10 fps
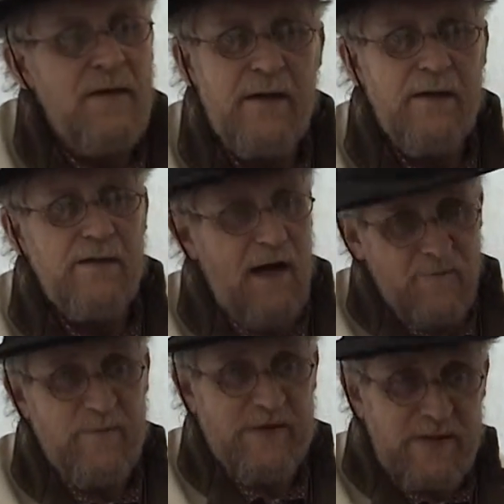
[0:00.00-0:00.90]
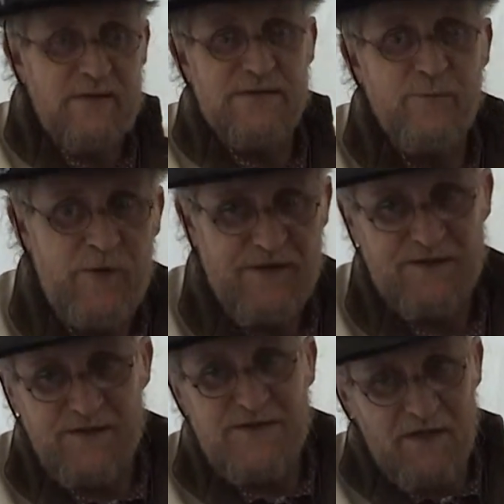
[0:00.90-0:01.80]
And I've been in some pretty
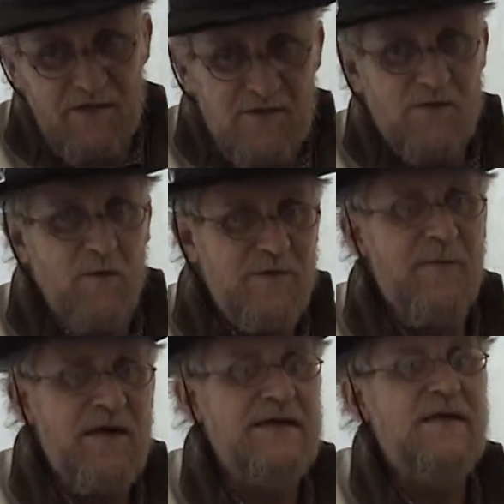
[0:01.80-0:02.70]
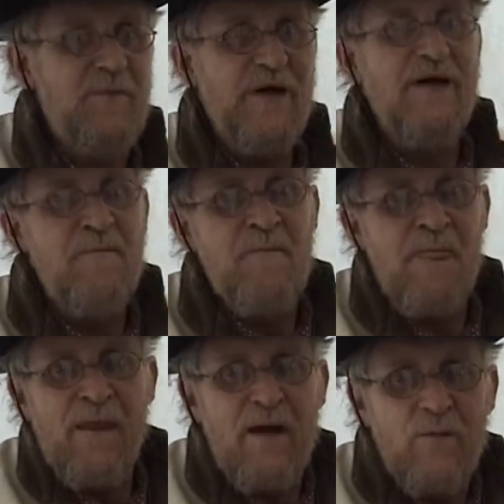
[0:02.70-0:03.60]
serious thunderstorms in my teepee.
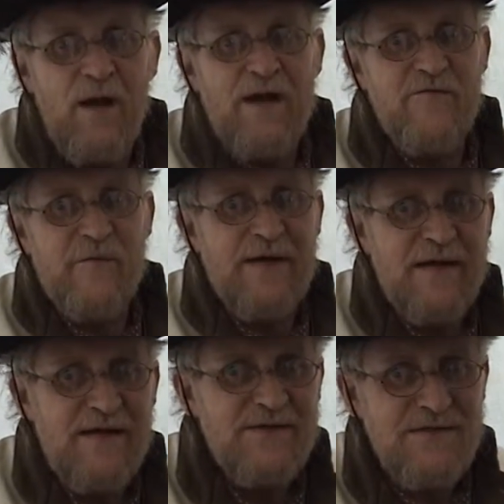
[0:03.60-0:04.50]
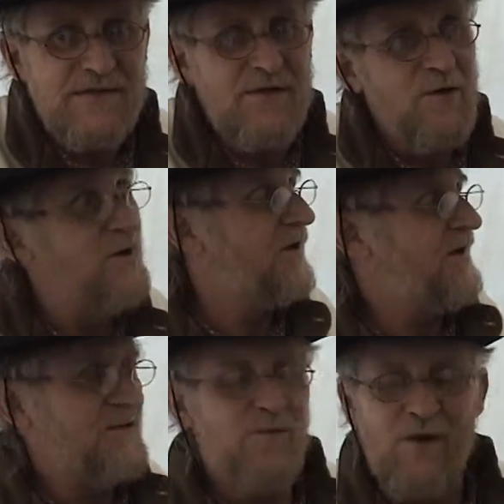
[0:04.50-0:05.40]
And while everybody else is, you know, looking
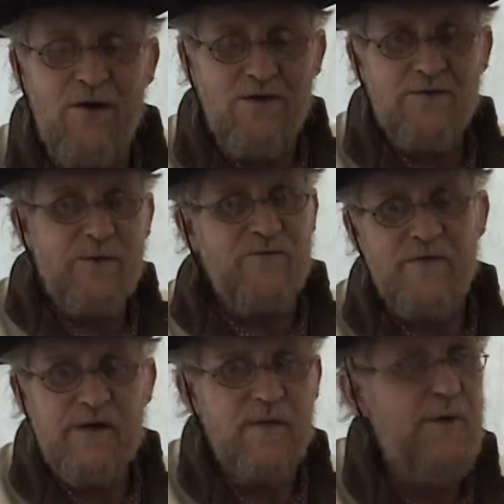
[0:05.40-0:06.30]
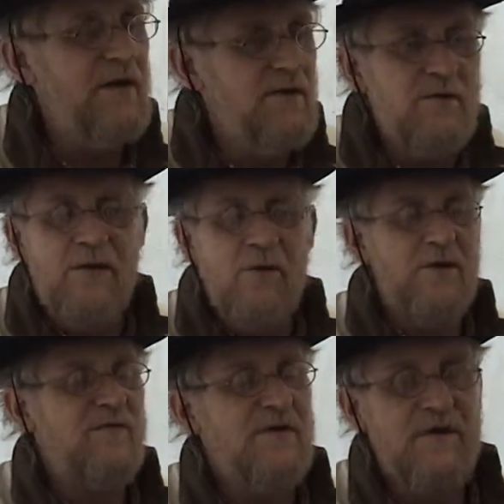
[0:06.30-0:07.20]
at the walls, waiting for them to come in, you know you
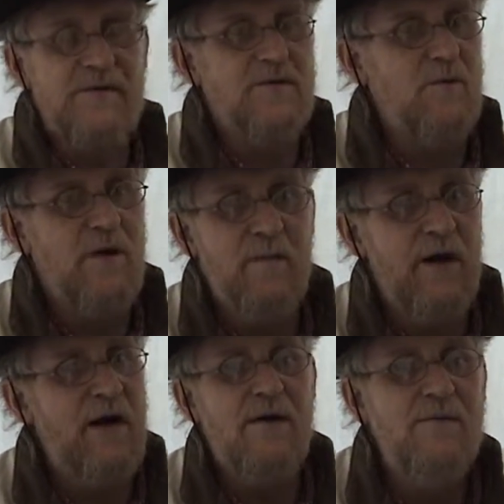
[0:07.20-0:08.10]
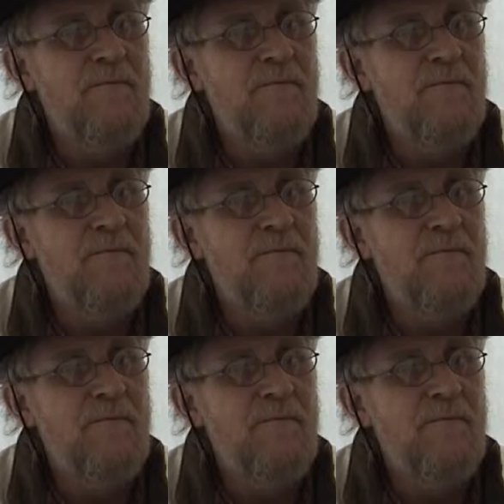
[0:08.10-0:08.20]
have nothing to worry about.